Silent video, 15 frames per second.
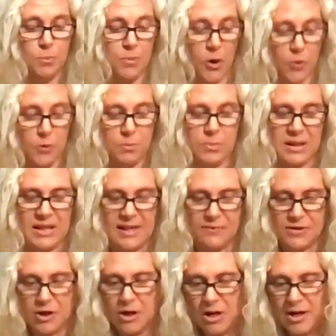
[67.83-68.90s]
you both
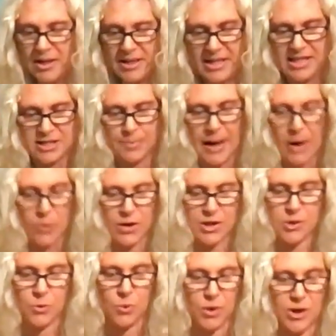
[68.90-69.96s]
believed God and his power
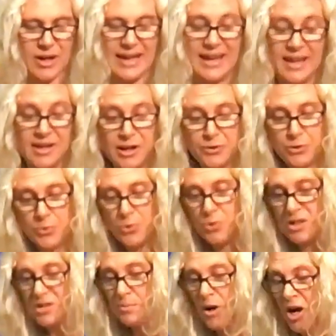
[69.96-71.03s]
to work in and
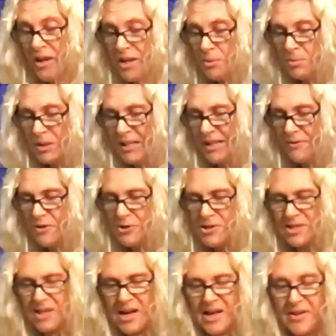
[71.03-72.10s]
through this body of
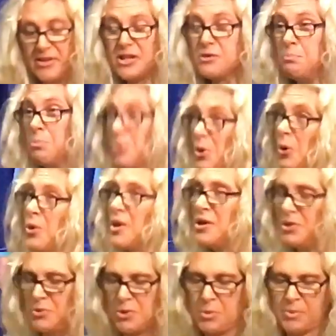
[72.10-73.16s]
believers, this
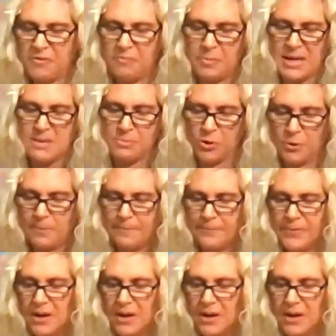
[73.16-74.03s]
broken group of people,